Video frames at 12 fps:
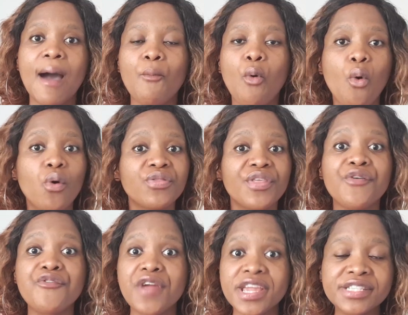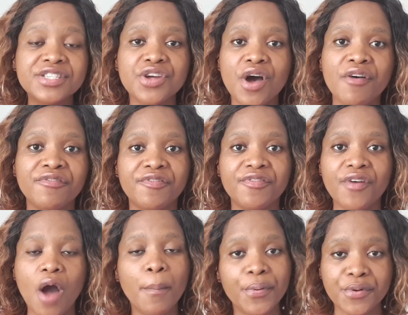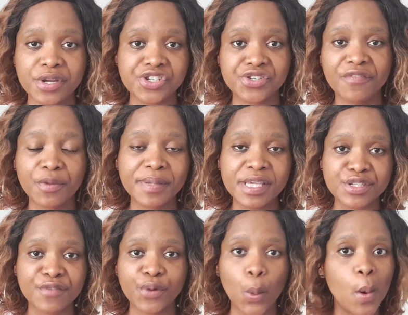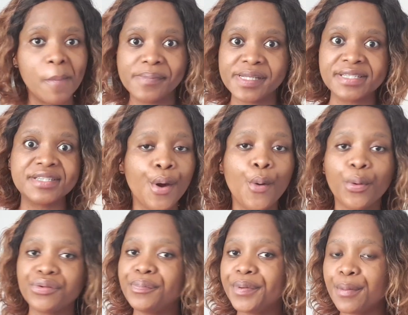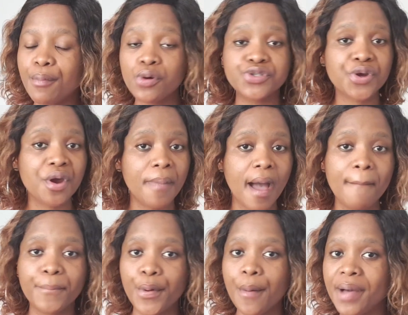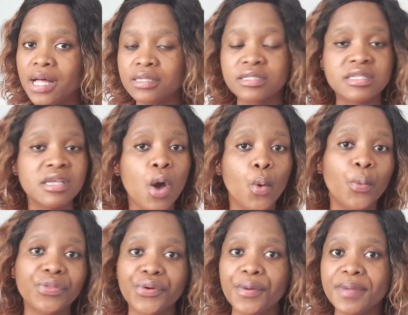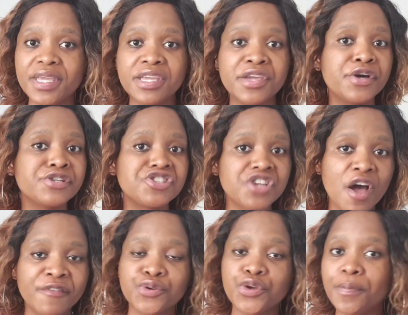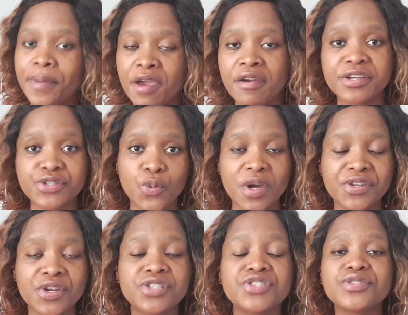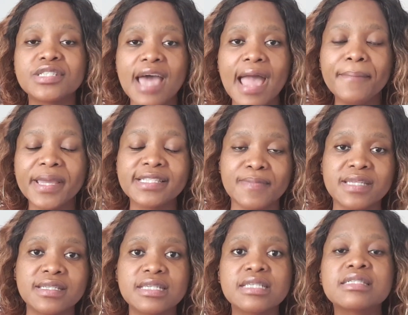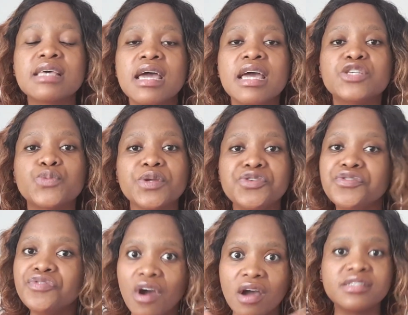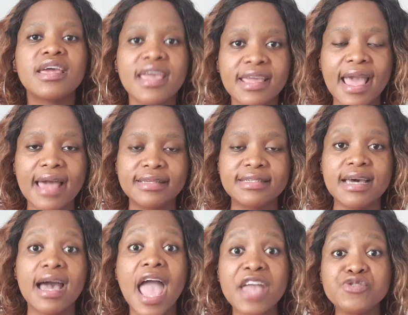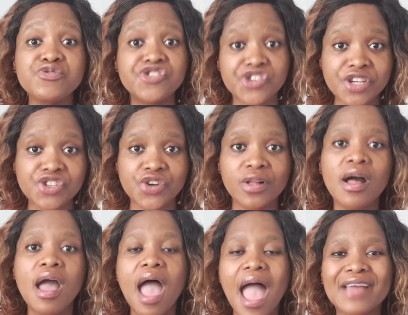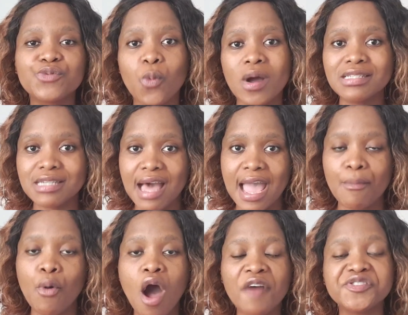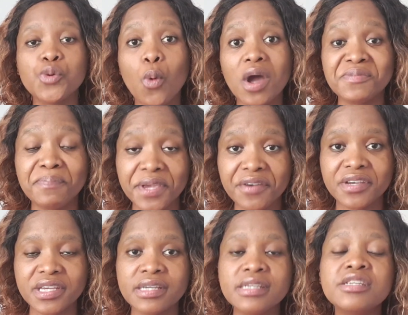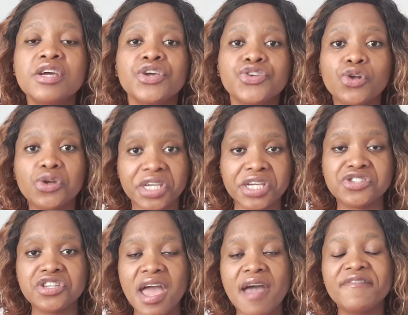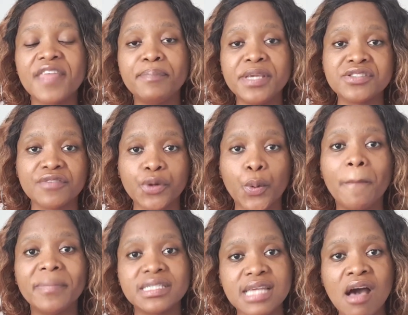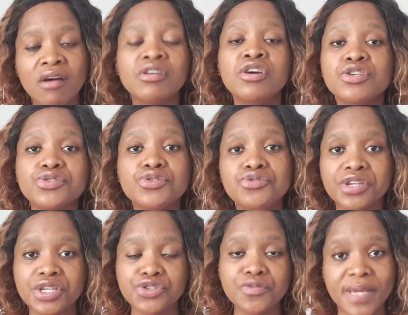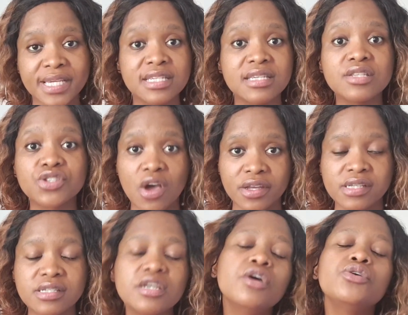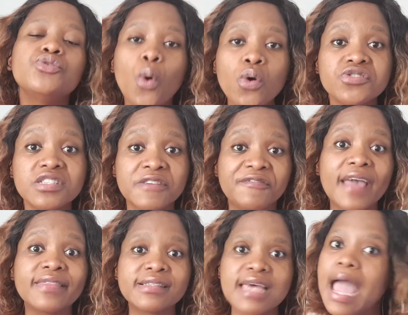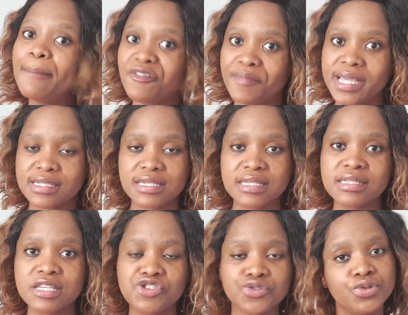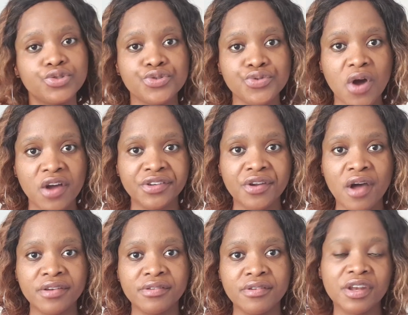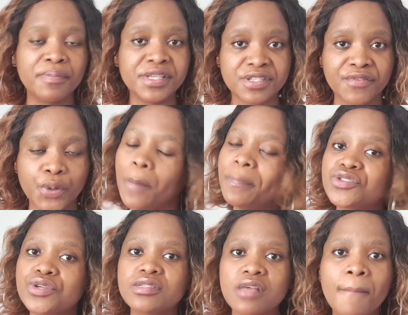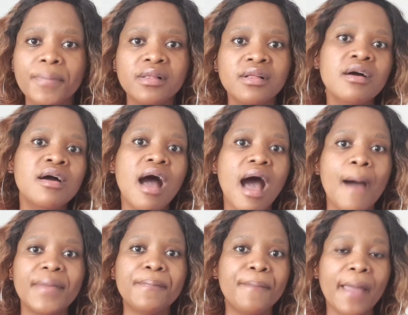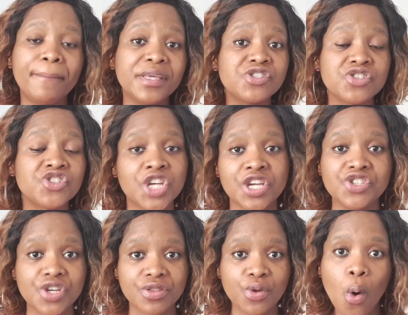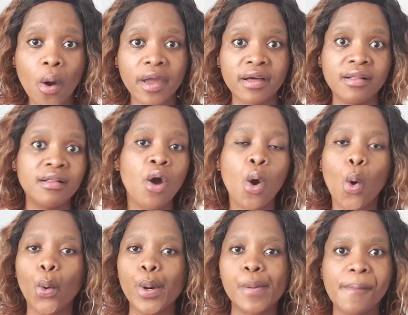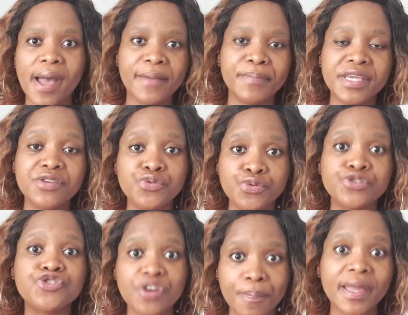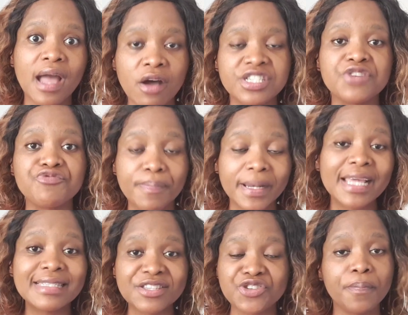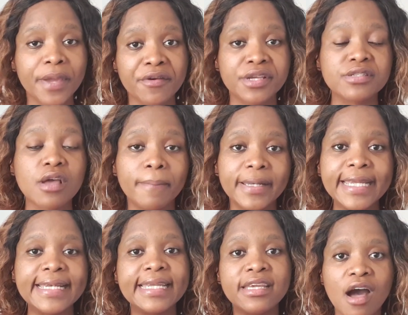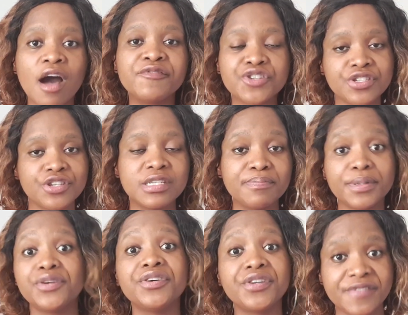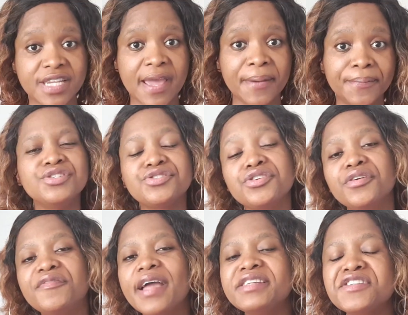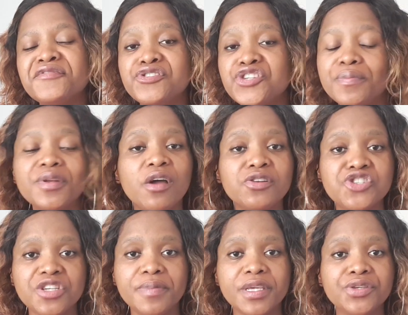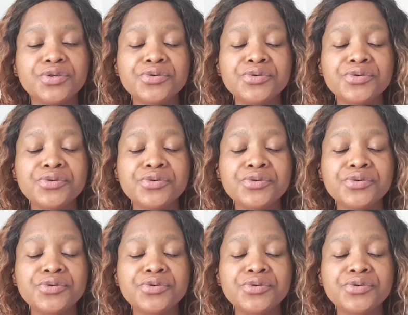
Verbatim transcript: um, or the rate of operation of your piece of equipment, whether it be a motor, a pump or a belt, whether it be a shaft or your bearings or whatnot. So time-based maintenance is when you've got a calendar and you schedule at what time or after what period you're looking to have that piece of equipment down so you can do maintenance on it. You also define the type of maintenance that you'll do on On, on a piece of equipment. So example, um, it might be just changing the oil, or it might be you stripping out and replacing your bearings completely after a certain period of time. So you'll find different terminology being